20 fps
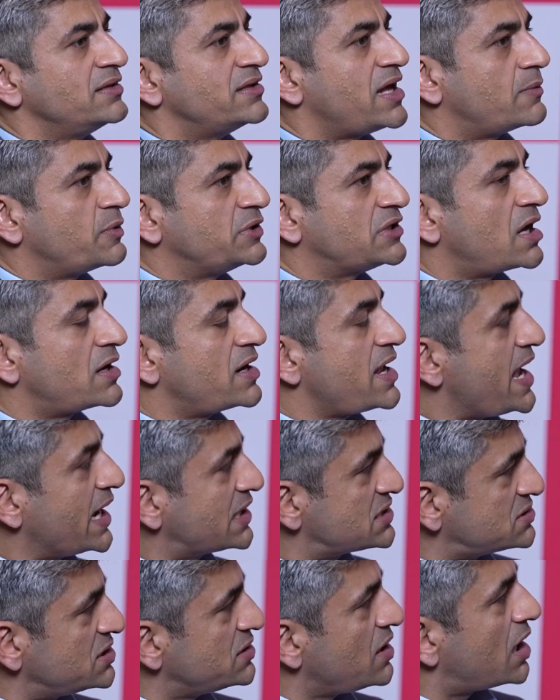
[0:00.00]
that with our
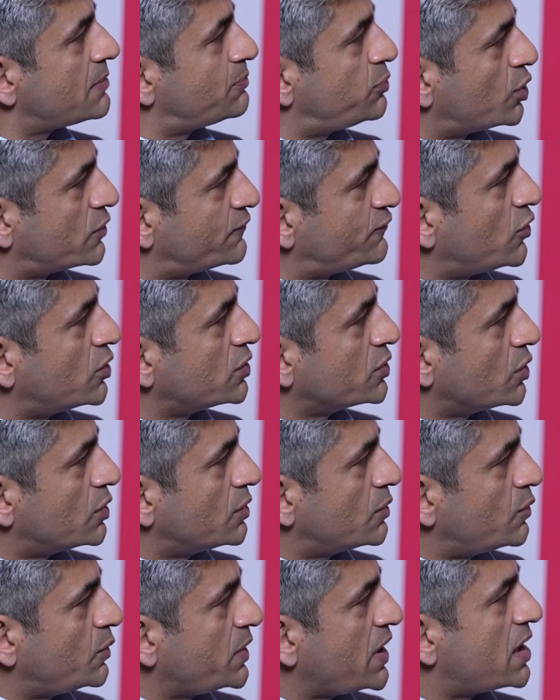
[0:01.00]
XDR
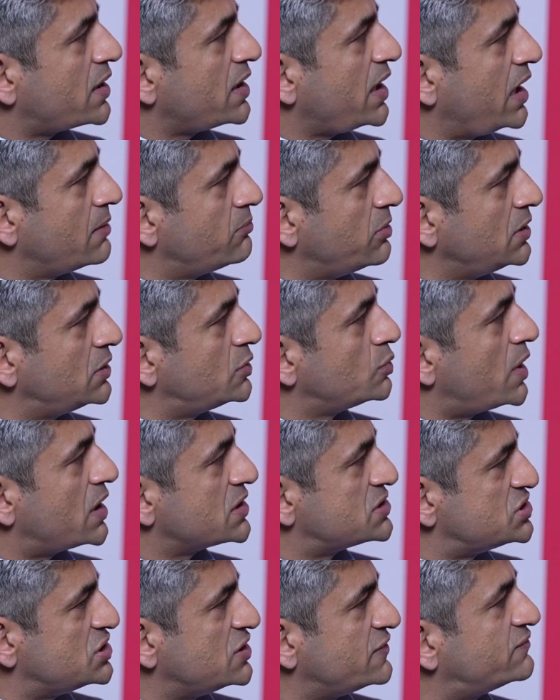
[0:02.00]
portfolio, we are able to
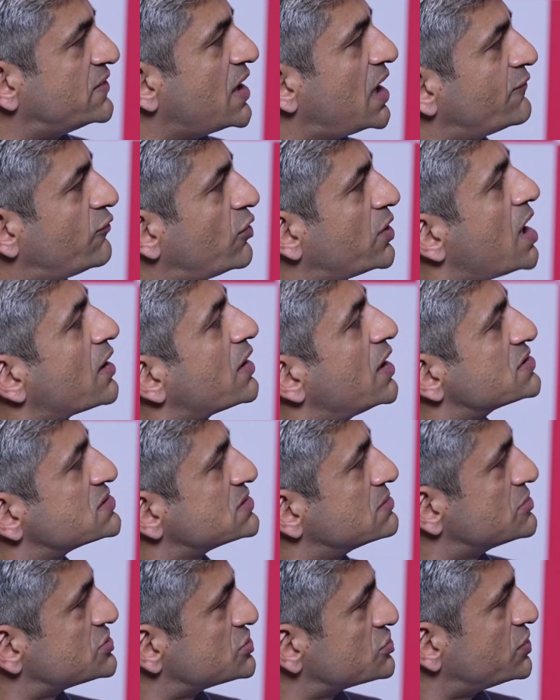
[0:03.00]
achieve that for our
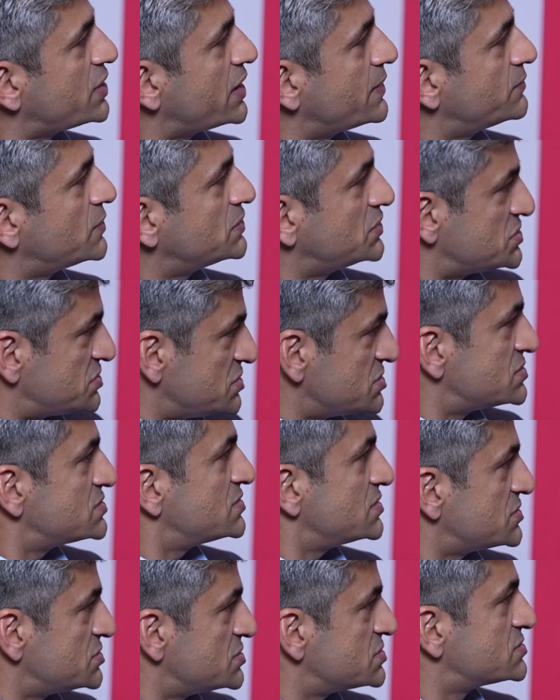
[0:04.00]
customers today. This
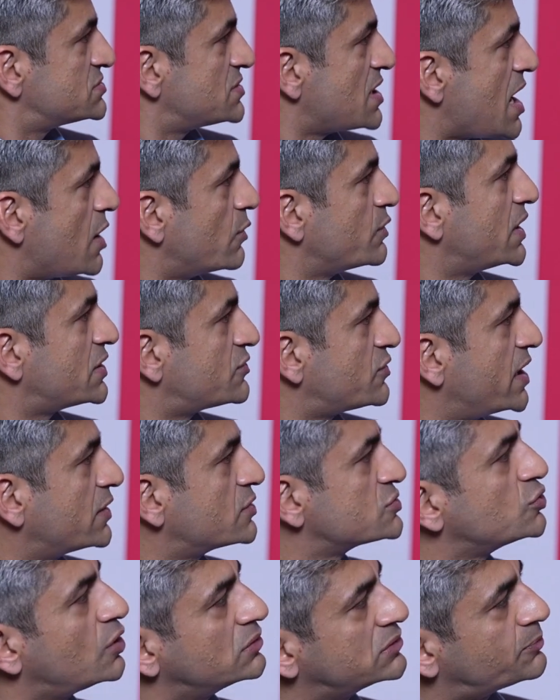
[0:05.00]
is how we are trying
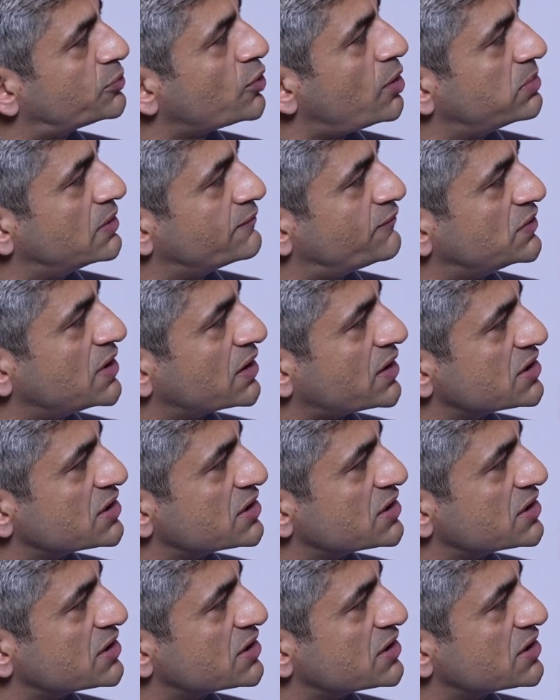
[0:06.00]
to solve the problem for the